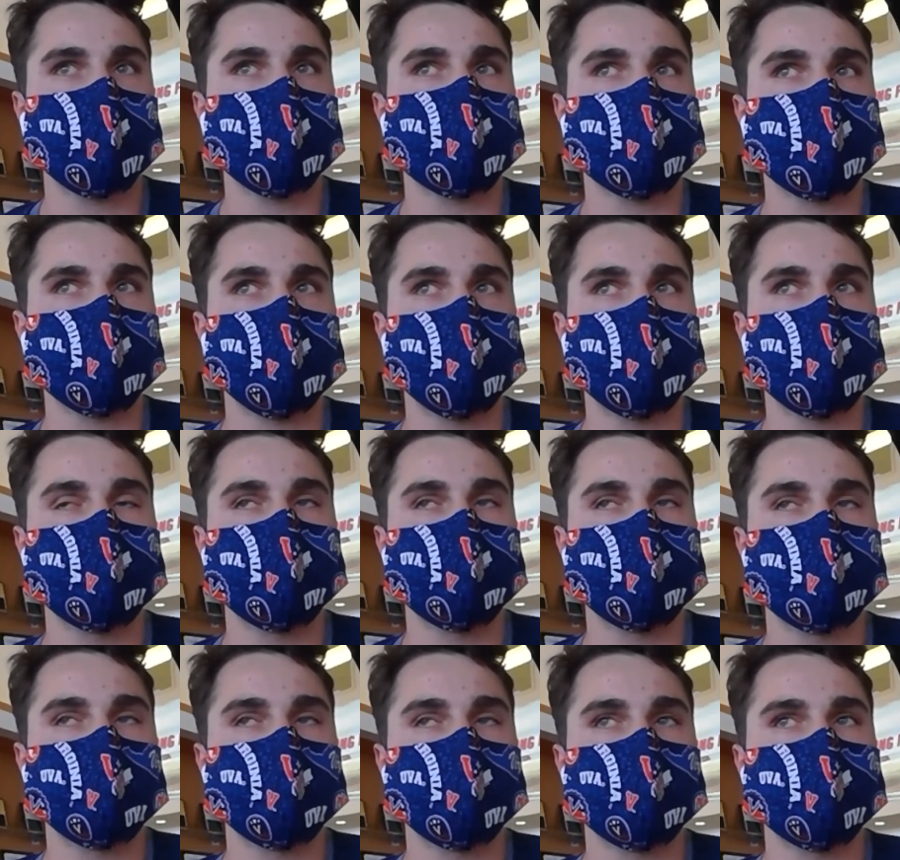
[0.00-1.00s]
coming
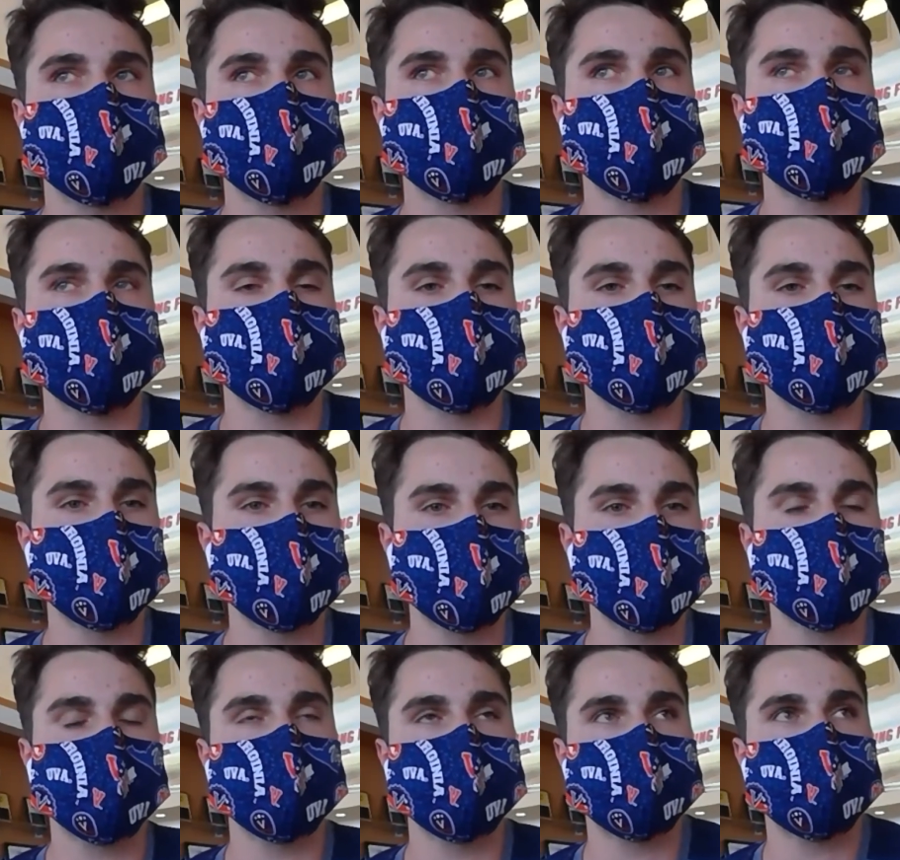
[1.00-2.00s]
from
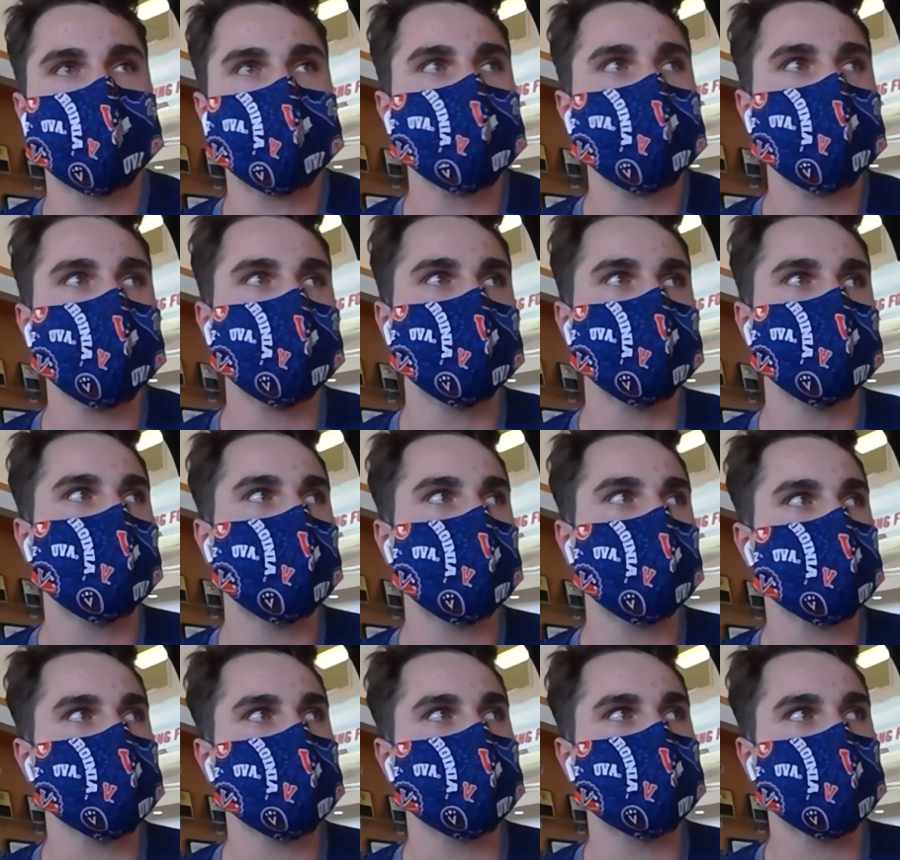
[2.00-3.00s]
working
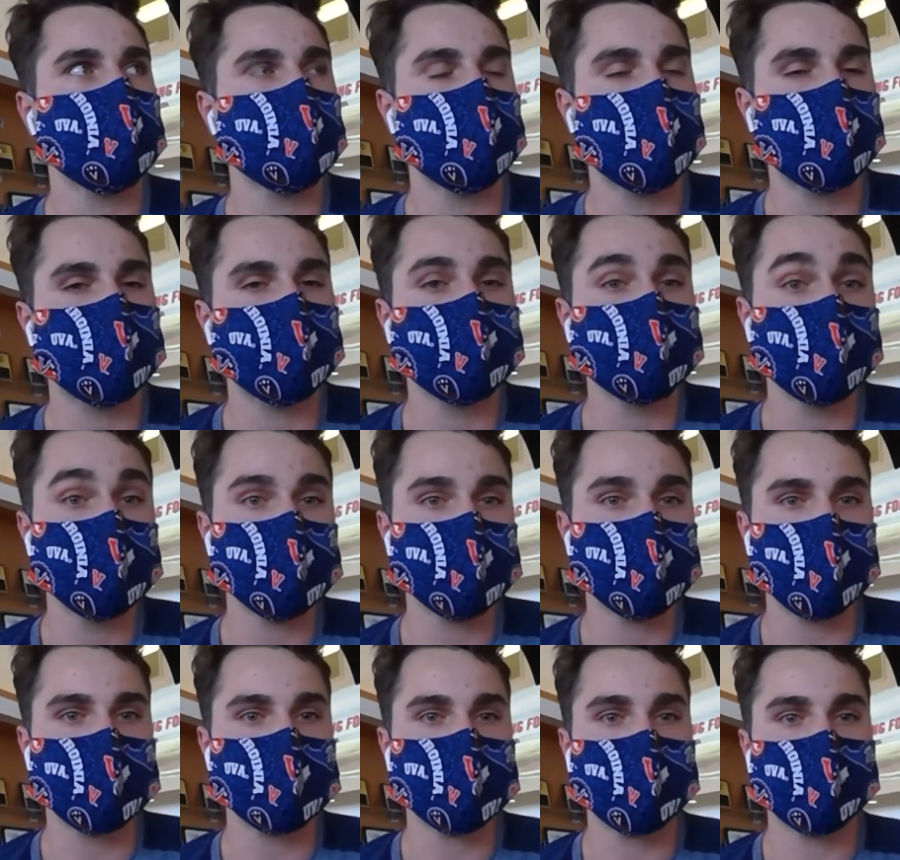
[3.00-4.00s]
on something that
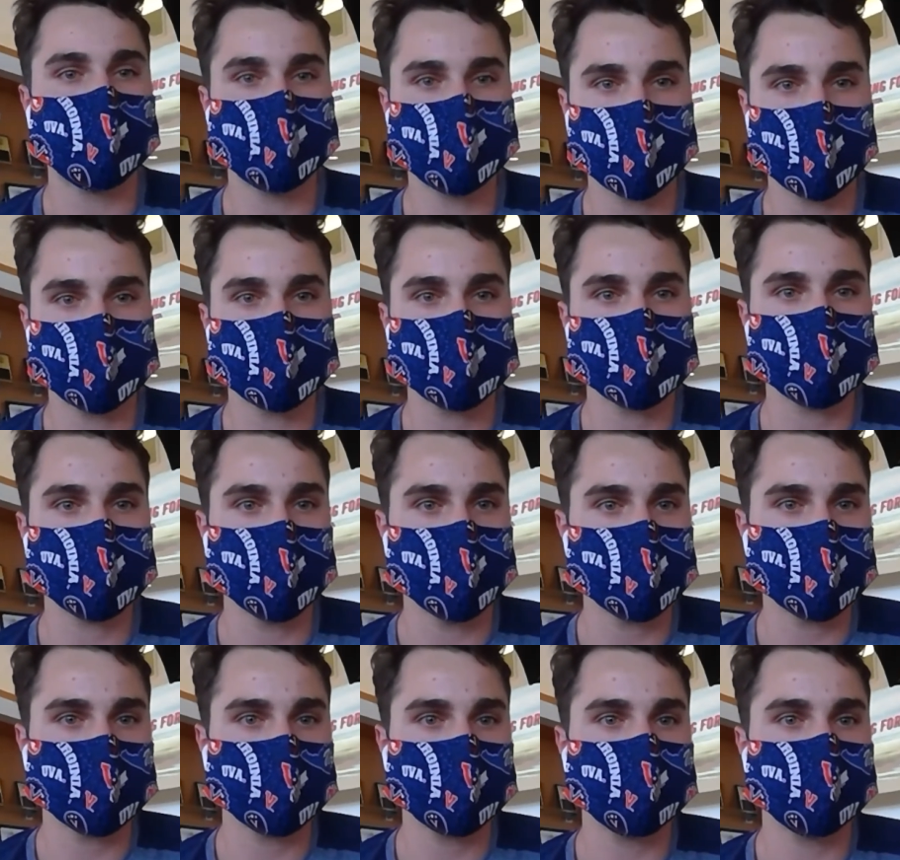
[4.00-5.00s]
originates out of
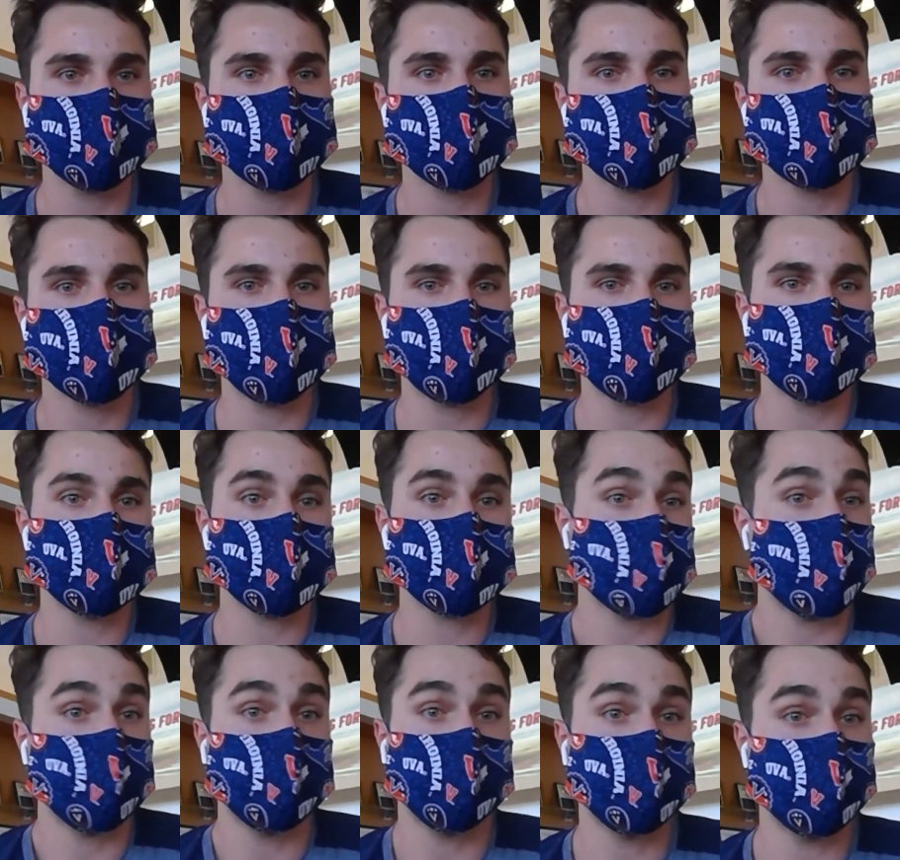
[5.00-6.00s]
legislation,
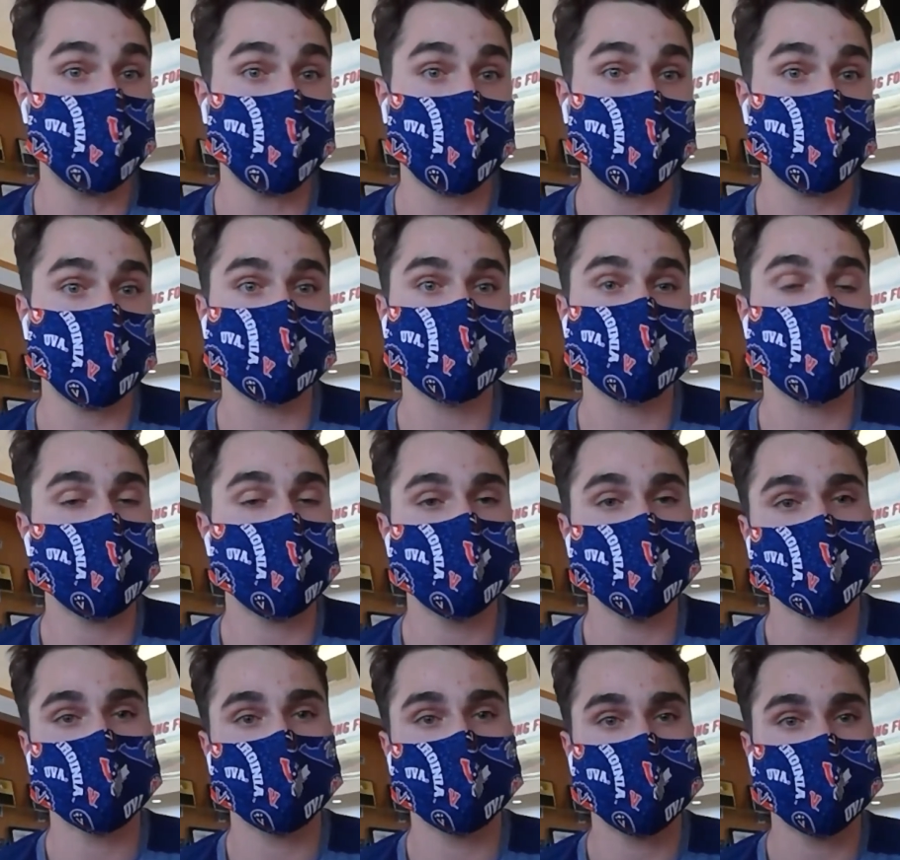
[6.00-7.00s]
there's an innate
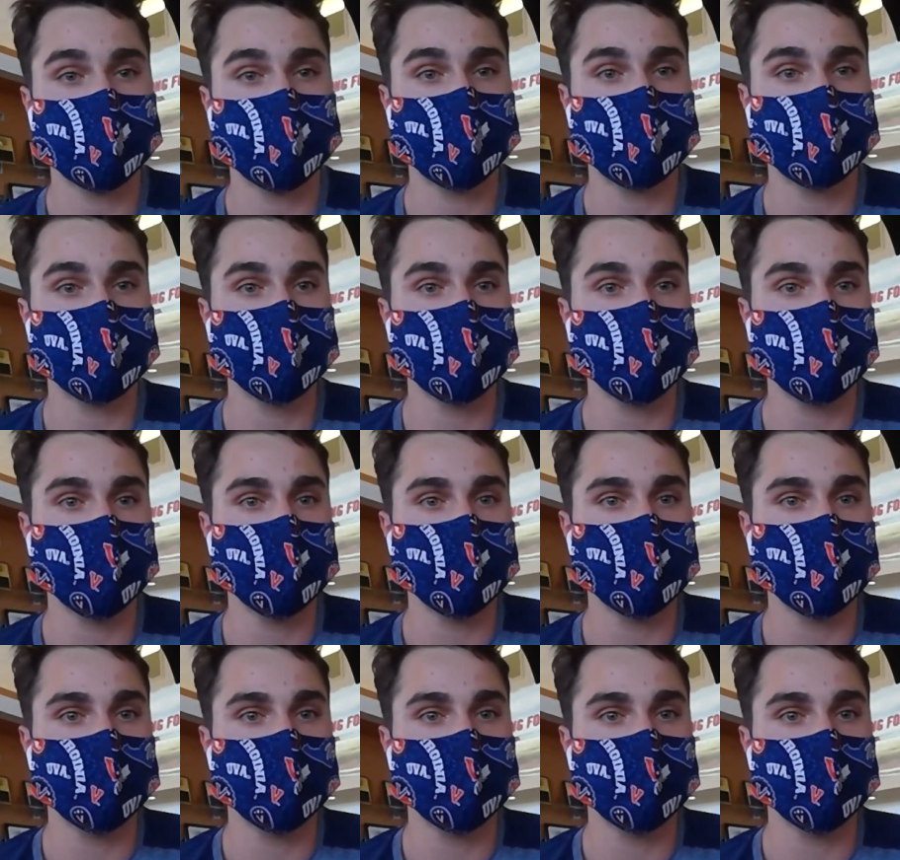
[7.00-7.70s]
public good